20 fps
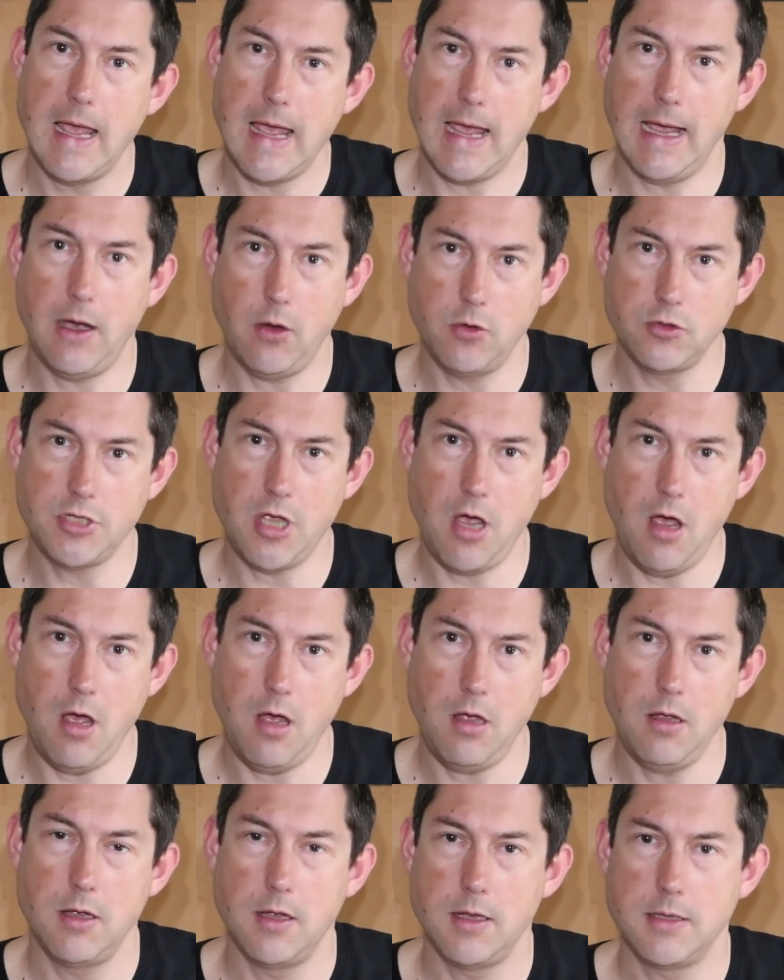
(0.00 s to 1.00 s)

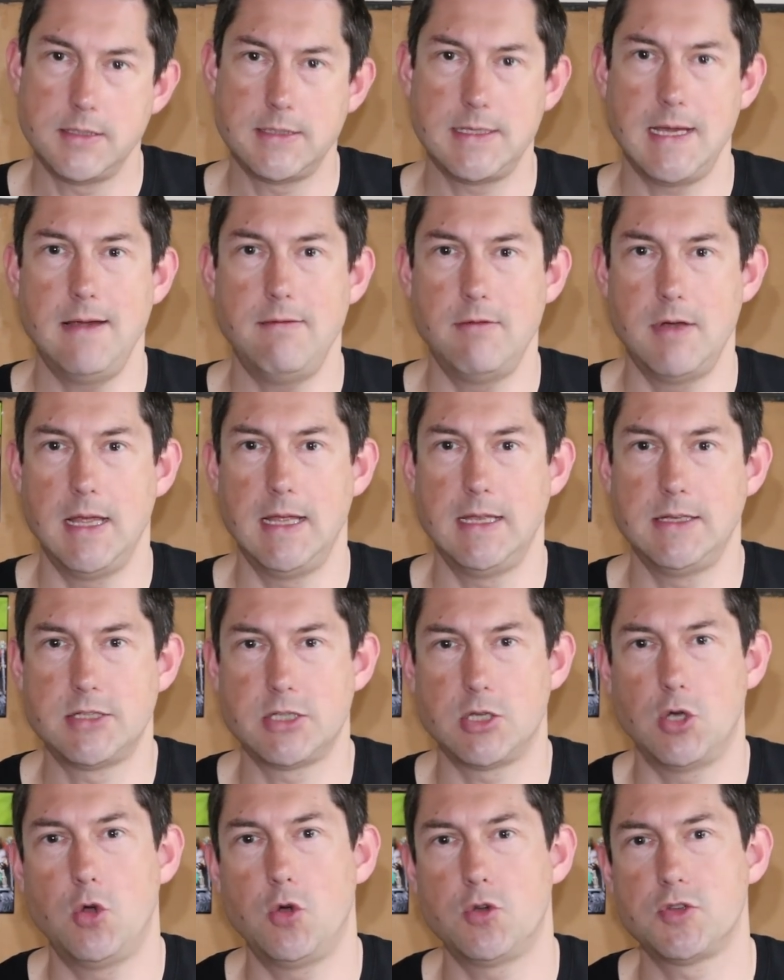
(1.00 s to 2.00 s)
Eldar,
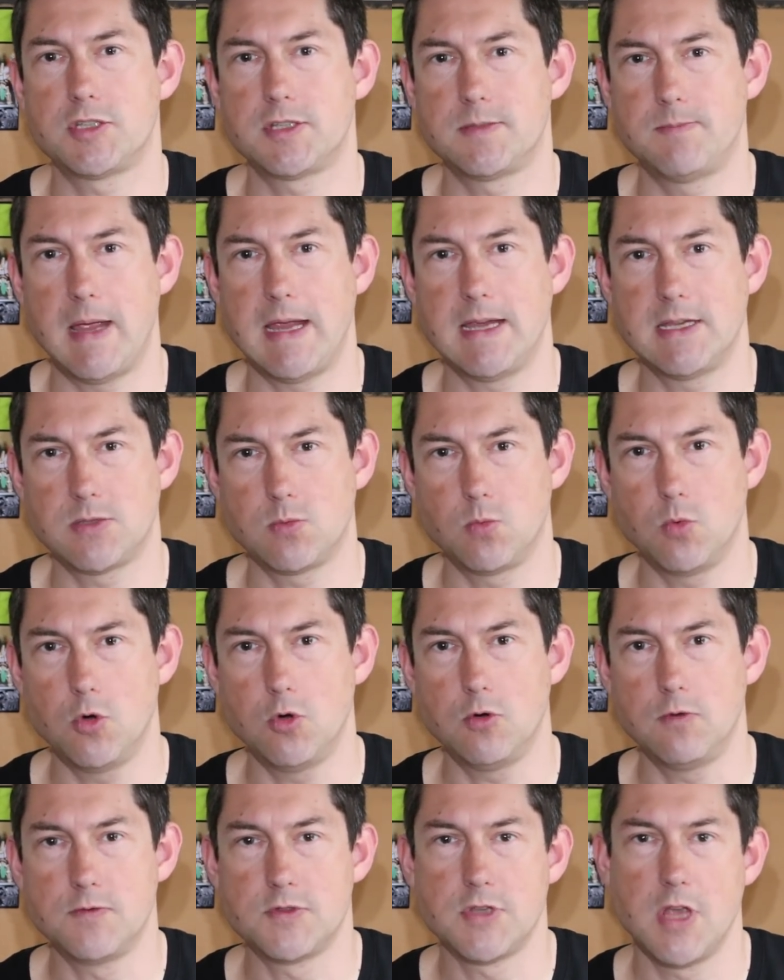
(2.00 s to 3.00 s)
Tyranids or Space
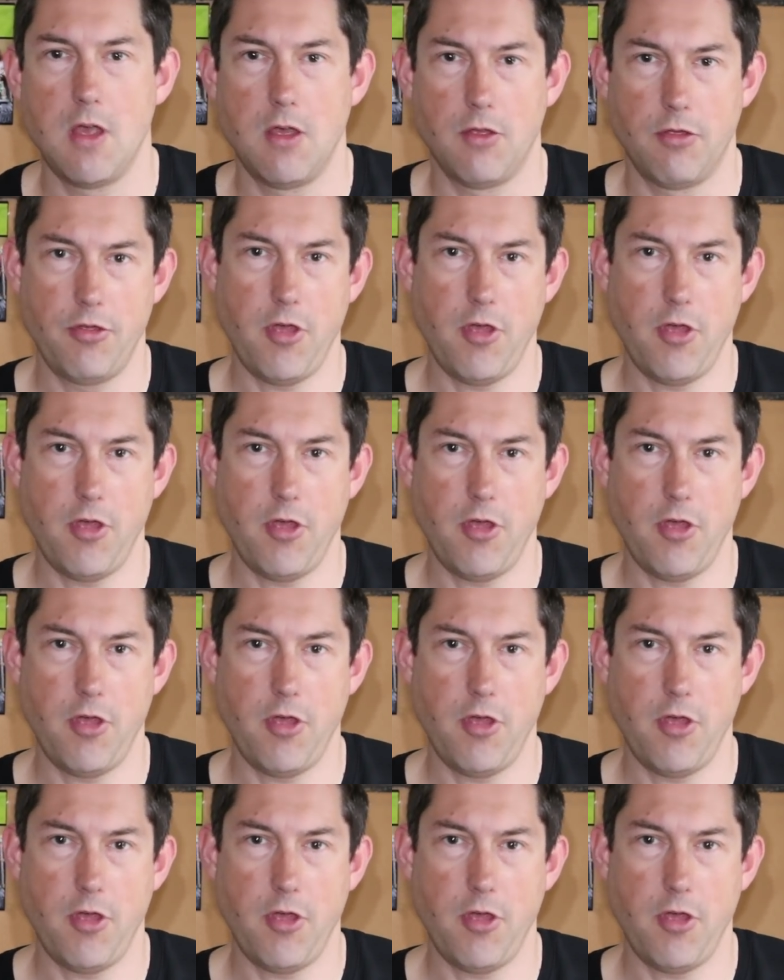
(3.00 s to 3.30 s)
Wolves?